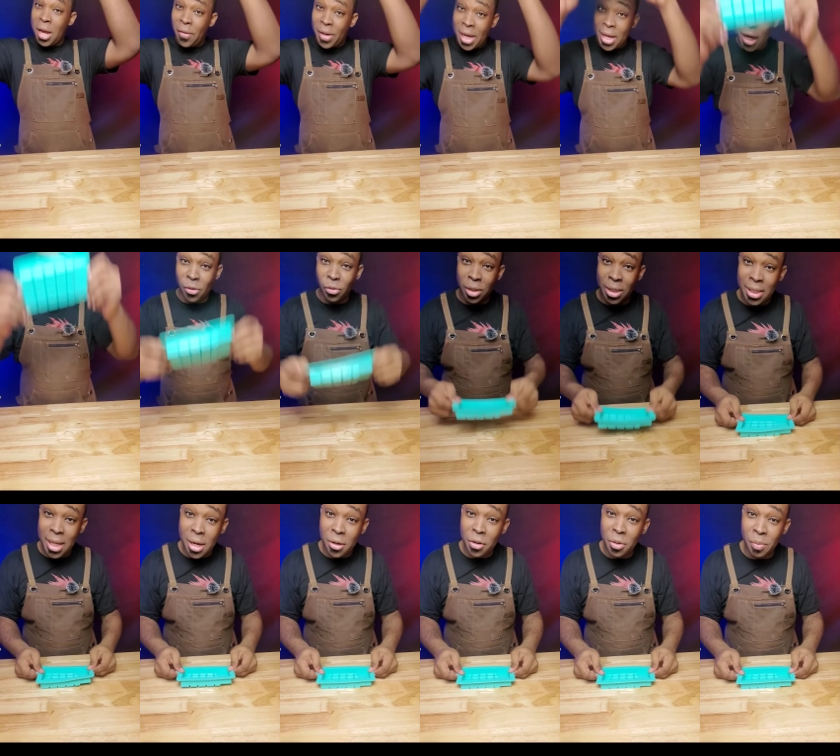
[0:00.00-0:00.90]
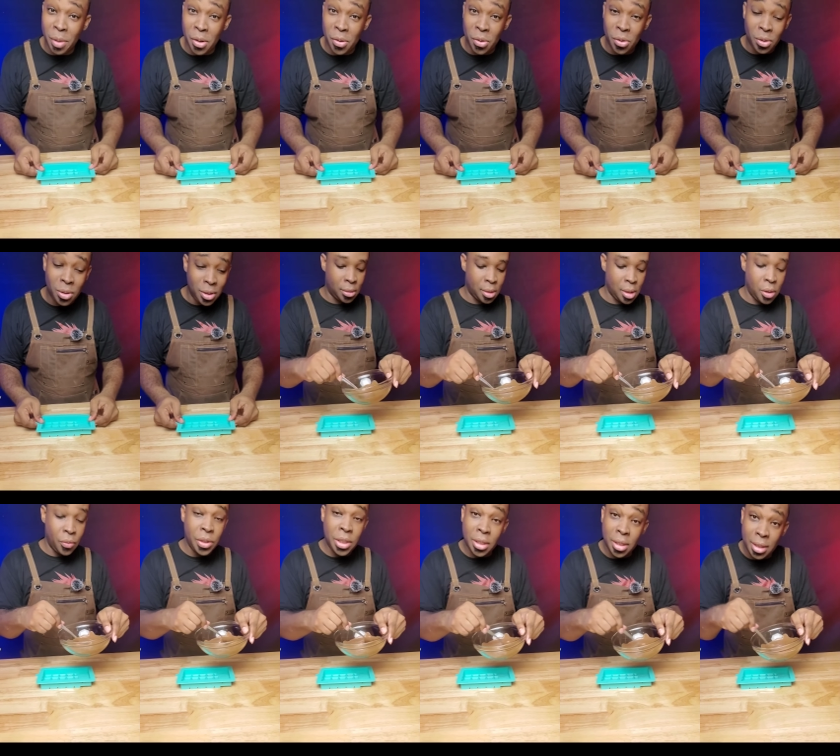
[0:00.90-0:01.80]
Now I got our recycled mold.
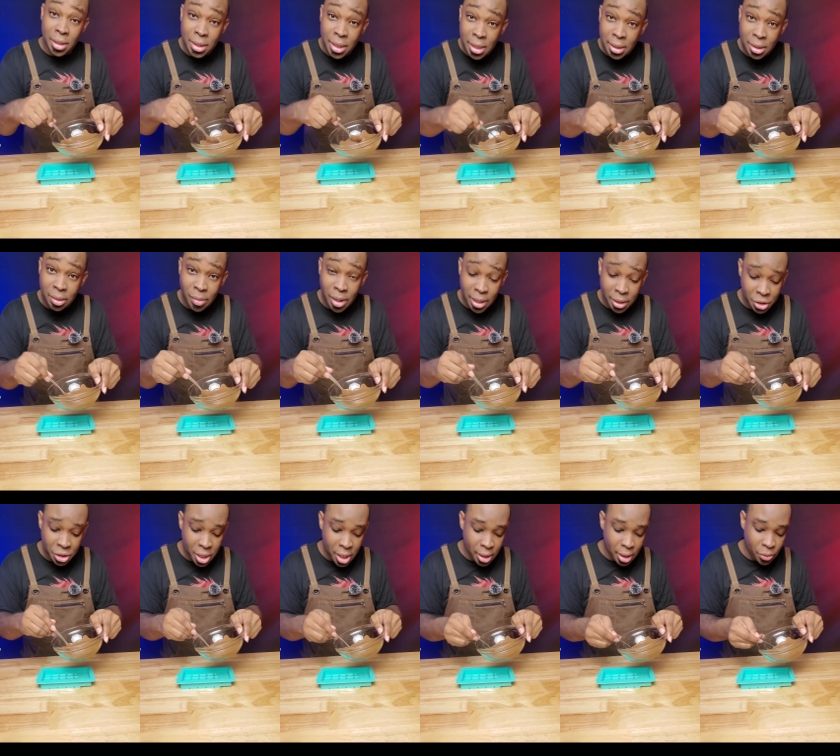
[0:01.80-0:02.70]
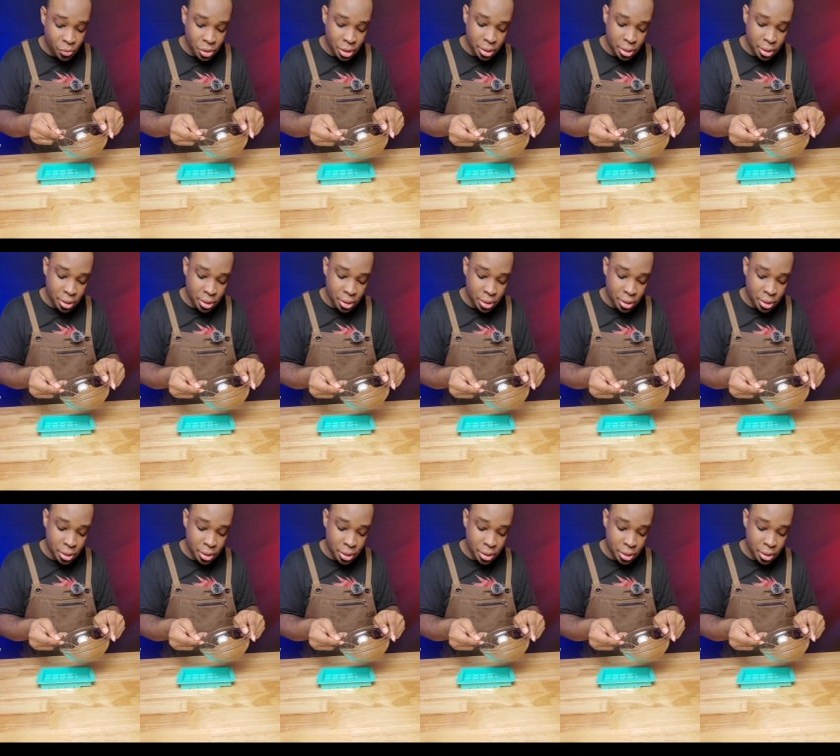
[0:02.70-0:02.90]
We're just gonna take some of our chocolate and